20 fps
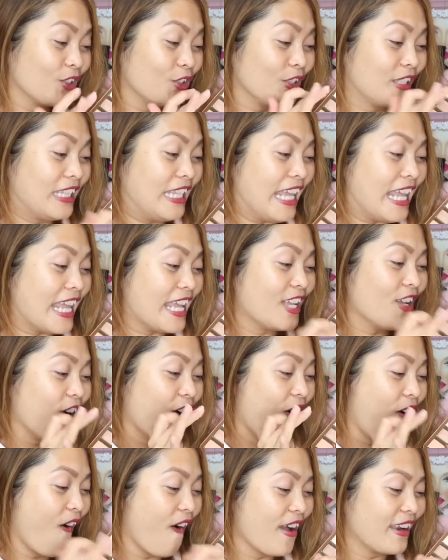to dig
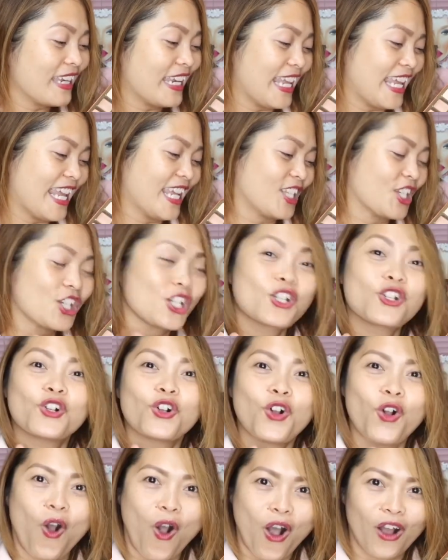on each
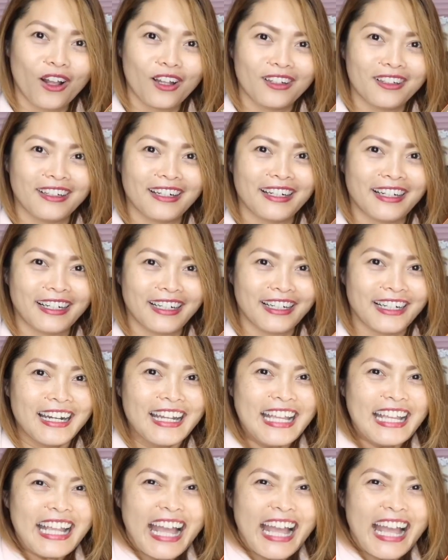color.